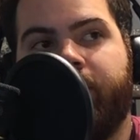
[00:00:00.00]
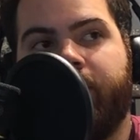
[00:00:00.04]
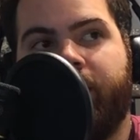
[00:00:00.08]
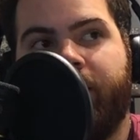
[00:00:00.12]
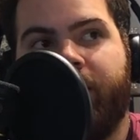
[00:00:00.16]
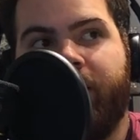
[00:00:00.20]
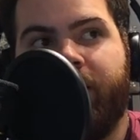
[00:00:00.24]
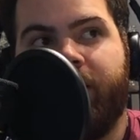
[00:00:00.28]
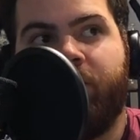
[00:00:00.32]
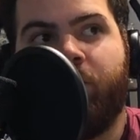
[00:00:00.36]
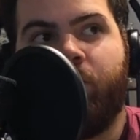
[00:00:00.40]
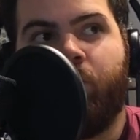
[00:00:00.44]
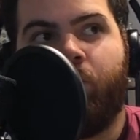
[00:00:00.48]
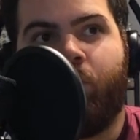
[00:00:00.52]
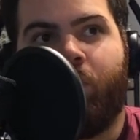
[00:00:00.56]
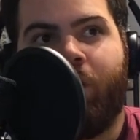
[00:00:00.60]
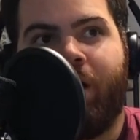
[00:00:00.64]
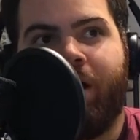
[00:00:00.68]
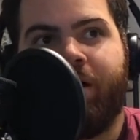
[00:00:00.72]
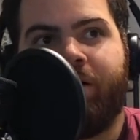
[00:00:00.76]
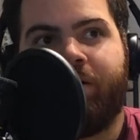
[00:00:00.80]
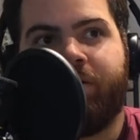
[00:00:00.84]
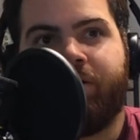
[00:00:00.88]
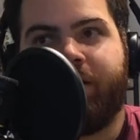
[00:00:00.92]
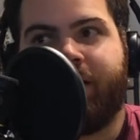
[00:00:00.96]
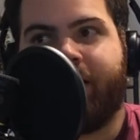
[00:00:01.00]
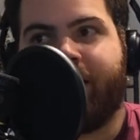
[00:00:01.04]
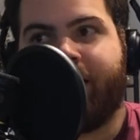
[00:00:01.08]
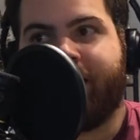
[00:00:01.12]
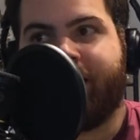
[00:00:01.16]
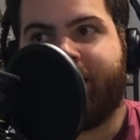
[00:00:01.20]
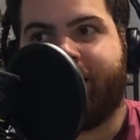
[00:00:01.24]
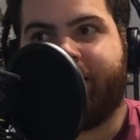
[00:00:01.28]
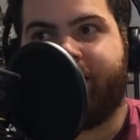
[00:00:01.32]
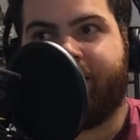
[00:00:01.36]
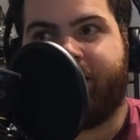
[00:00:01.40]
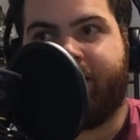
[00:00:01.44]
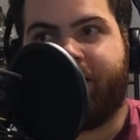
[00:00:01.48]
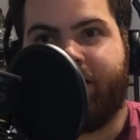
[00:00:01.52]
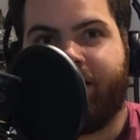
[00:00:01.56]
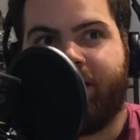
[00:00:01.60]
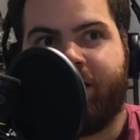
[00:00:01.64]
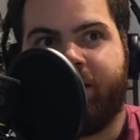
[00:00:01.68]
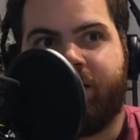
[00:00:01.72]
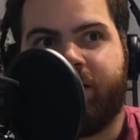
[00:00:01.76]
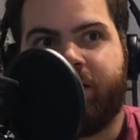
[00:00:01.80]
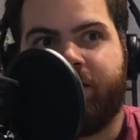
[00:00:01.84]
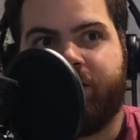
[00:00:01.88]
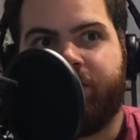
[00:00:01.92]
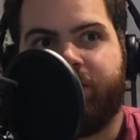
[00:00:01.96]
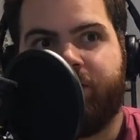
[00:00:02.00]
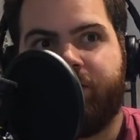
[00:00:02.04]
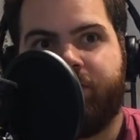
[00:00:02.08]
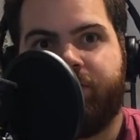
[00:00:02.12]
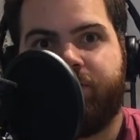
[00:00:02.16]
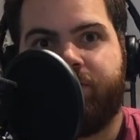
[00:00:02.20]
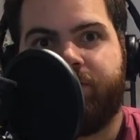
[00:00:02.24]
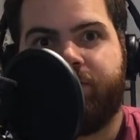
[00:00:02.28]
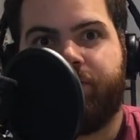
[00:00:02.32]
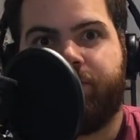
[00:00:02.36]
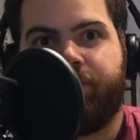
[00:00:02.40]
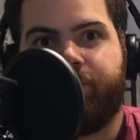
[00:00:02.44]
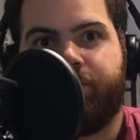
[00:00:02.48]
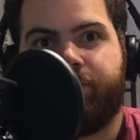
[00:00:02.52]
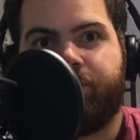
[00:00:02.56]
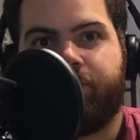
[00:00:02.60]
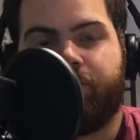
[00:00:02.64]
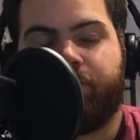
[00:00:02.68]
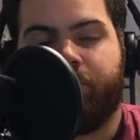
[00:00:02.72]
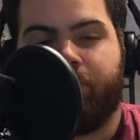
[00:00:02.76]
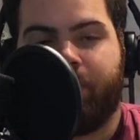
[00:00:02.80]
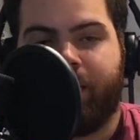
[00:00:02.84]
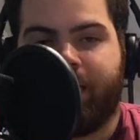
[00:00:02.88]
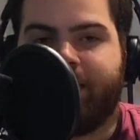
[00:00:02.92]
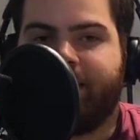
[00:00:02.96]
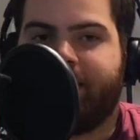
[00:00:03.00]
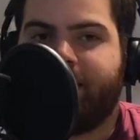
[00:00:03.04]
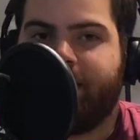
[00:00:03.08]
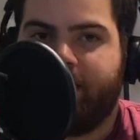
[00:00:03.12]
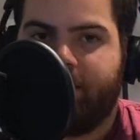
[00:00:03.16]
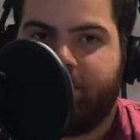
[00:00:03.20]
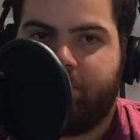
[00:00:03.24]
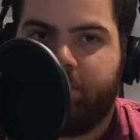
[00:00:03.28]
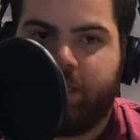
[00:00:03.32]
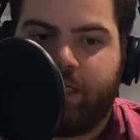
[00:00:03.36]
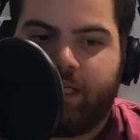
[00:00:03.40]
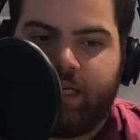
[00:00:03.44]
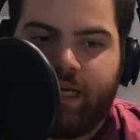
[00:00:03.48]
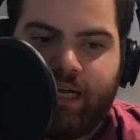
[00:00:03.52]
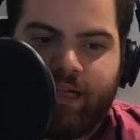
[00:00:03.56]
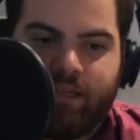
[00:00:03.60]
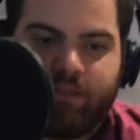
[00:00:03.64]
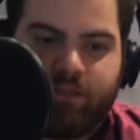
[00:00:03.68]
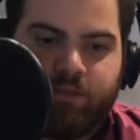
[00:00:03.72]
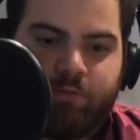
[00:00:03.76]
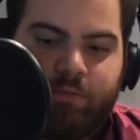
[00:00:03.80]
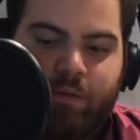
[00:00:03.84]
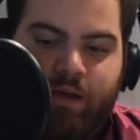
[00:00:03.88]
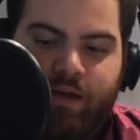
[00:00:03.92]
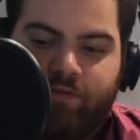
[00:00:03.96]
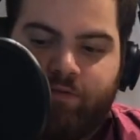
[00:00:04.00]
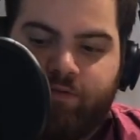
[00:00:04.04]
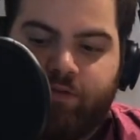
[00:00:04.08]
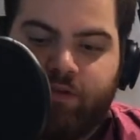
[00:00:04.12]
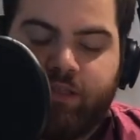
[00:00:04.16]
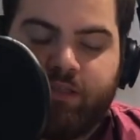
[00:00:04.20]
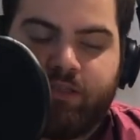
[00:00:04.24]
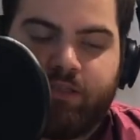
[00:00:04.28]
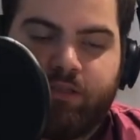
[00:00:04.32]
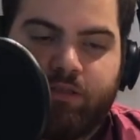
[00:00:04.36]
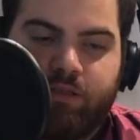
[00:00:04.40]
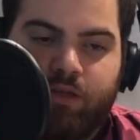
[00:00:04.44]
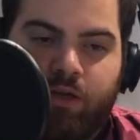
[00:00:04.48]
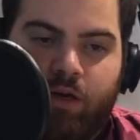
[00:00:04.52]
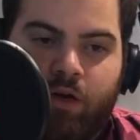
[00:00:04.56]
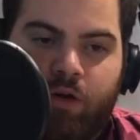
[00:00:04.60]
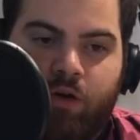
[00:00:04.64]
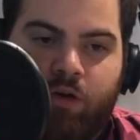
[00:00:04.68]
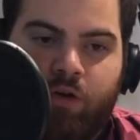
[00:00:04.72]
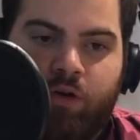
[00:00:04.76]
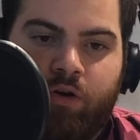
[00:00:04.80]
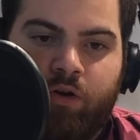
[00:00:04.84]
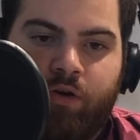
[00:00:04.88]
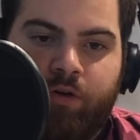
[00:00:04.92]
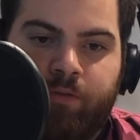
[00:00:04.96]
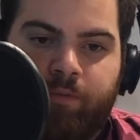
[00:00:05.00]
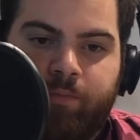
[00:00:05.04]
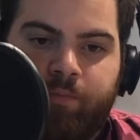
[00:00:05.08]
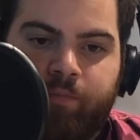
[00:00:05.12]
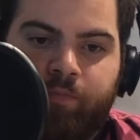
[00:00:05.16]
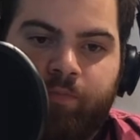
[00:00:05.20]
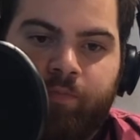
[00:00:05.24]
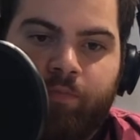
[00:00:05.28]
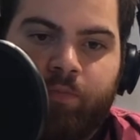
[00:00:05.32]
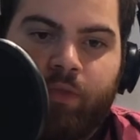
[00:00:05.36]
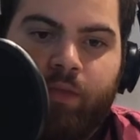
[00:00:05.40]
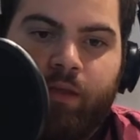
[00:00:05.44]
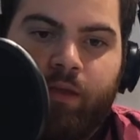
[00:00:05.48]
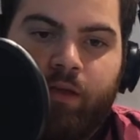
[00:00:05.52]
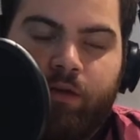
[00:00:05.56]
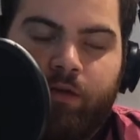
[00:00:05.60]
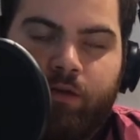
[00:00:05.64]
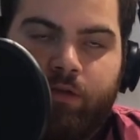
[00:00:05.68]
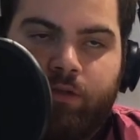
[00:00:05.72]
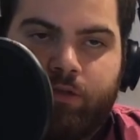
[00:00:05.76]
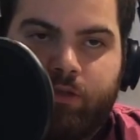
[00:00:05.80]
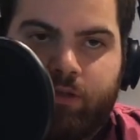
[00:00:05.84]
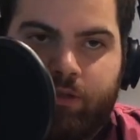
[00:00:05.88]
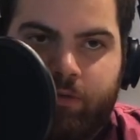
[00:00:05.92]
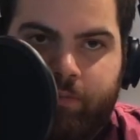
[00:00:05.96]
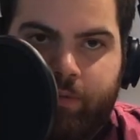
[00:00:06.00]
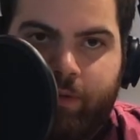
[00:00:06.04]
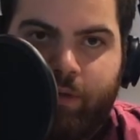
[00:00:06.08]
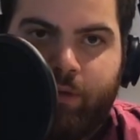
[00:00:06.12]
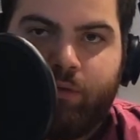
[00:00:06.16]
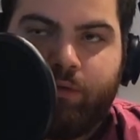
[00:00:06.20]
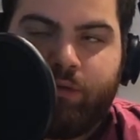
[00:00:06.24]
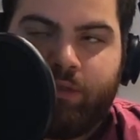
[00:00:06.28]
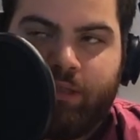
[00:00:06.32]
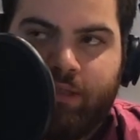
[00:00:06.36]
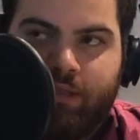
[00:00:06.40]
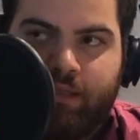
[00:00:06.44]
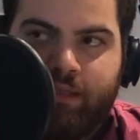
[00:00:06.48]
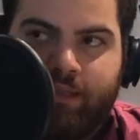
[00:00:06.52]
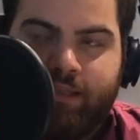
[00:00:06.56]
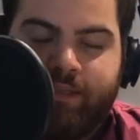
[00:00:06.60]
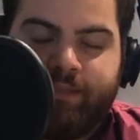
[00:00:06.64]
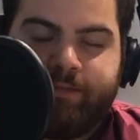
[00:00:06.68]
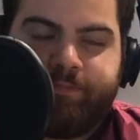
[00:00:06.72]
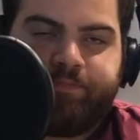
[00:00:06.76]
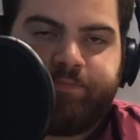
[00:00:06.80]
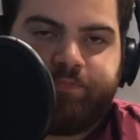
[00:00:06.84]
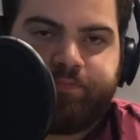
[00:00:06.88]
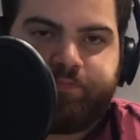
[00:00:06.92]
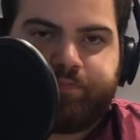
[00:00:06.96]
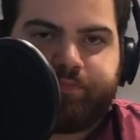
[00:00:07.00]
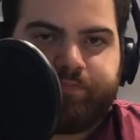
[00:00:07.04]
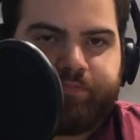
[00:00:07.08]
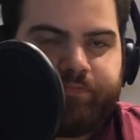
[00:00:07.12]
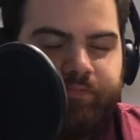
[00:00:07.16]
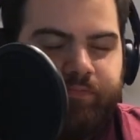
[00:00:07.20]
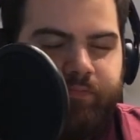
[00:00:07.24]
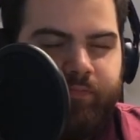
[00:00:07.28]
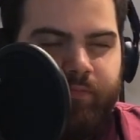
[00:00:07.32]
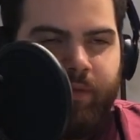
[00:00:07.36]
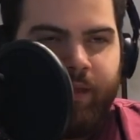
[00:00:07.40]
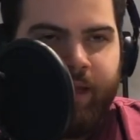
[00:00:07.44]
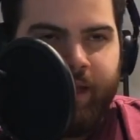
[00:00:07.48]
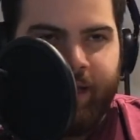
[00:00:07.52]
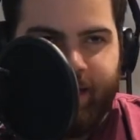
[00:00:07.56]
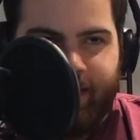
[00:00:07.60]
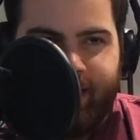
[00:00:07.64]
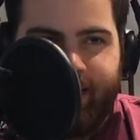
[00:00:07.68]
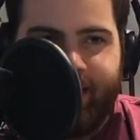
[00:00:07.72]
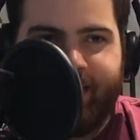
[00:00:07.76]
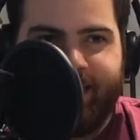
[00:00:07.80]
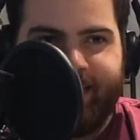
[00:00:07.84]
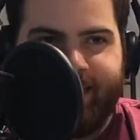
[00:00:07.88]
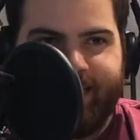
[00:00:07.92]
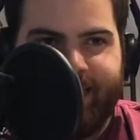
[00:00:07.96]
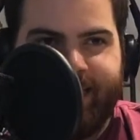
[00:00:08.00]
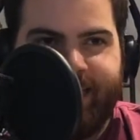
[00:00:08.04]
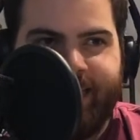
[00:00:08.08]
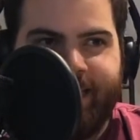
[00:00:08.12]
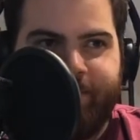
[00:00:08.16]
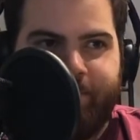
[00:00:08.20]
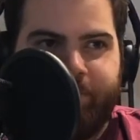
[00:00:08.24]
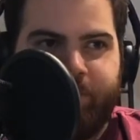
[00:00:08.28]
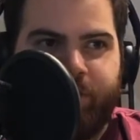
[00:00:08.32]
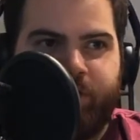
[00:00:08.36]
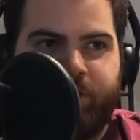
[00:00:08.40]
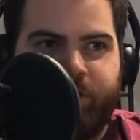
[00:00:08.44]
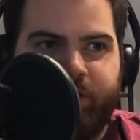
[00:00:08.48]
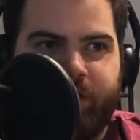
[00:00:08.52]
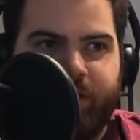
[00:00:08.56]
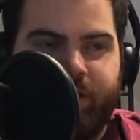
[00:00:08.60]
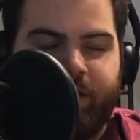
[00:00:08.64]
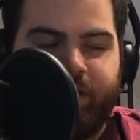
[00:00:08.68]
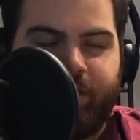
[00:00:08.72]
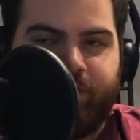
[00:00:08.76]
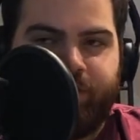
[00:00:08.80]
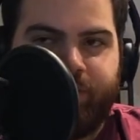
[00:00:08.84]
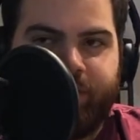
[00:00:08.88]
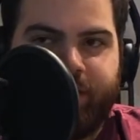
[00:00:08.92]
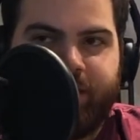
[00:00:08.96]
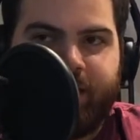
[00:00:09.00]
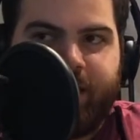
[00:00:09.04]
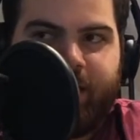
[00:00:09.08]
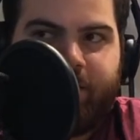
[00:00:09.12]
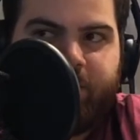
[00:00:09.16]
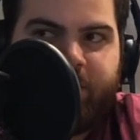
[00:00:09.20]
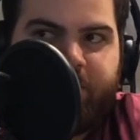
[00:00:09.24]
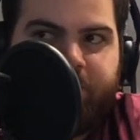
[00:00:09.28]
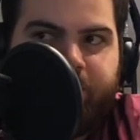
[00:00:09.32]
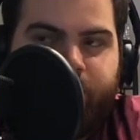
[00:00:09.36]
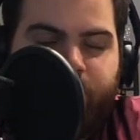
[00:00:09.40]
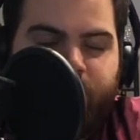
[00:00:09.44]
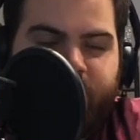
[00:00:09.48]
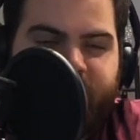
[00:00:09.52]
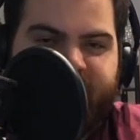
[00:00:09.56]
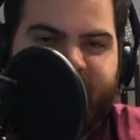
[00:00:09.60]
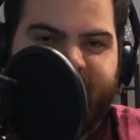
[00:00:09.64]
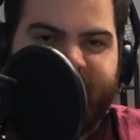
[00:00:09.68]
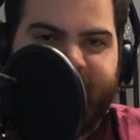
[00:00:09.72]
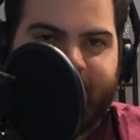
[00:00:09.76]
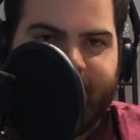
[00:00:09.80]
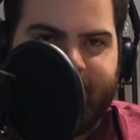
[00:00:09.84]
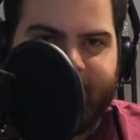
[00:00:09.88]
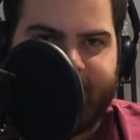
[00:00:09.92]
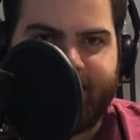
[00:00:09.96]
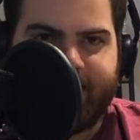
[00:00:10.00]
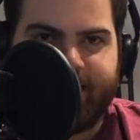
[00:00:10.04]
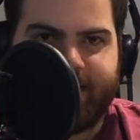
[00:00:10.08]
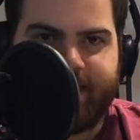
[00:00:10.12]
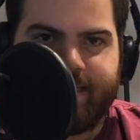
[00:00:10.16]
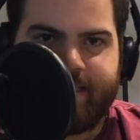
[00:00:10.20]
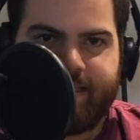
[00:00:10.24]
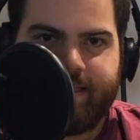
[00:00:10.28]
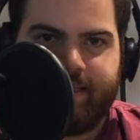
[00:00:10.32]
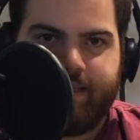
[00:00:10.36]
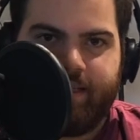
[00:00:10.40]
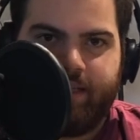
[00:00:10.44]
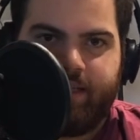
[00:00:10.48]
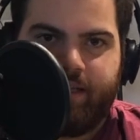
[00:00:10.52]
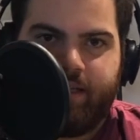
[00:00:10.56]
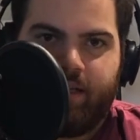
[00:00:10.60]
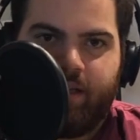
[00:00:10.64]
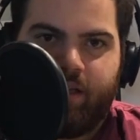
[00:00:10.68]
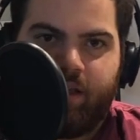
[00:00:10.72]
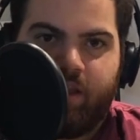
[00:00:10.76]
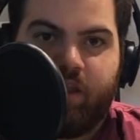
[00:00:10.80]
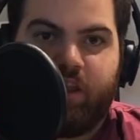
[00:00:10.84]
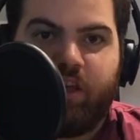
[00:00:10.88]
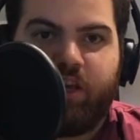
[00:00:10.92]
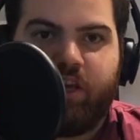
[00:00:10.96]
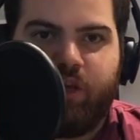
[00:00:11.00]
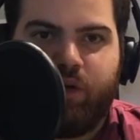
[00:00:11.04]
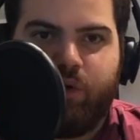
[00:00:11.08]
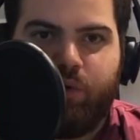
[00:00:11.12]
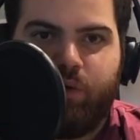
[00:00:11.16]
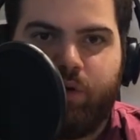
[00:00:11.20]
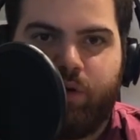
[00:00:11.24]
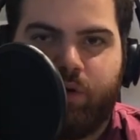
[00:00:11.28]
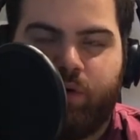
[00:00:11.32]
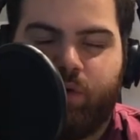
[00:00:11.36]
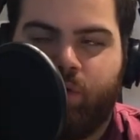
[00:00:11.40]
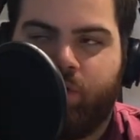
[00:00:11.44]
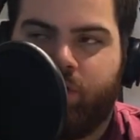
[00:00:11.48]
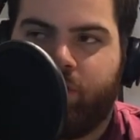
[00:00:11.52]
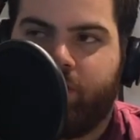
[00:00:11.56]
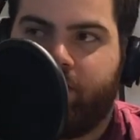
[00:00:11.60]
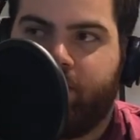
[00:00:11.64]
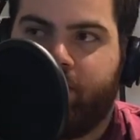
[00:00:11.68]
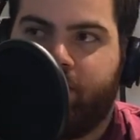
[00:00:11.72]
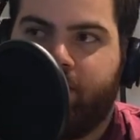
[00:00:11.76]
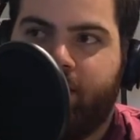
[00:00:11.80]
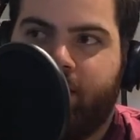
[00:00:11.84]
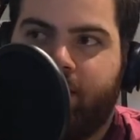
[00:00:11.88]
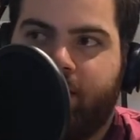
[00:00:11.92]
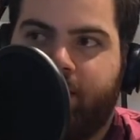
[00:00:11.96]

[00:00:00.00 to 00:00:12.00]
in a while that I can think of. My team, the Dallas Mavericks, are supposedly gonna keep Kristaps Porzingis, the unicorn.